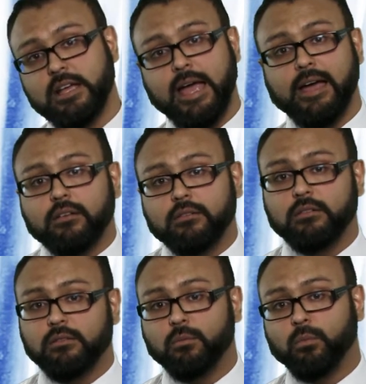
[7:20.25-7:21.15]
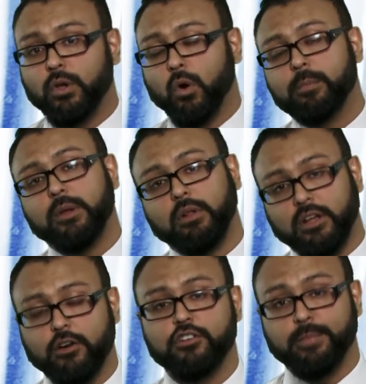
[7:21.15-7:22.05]
and we hope it will
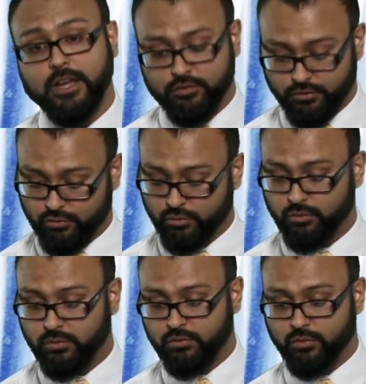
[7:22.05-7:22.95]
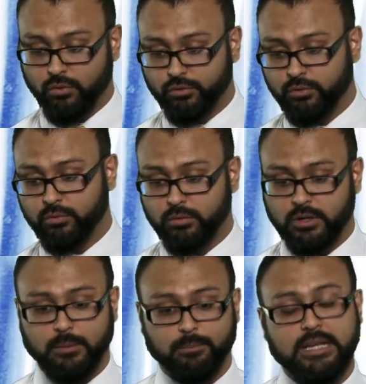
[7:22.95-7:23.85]
encourage patients to also
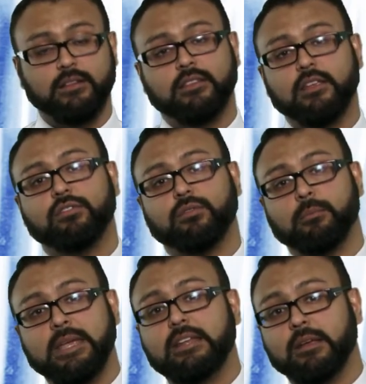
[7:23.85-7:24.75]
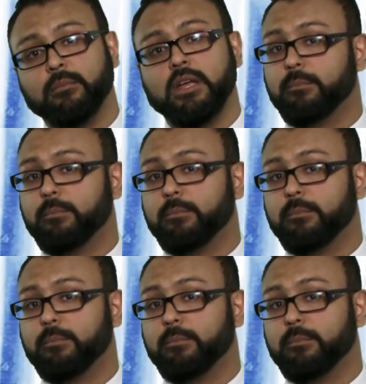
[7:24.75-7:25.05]
complete this medium,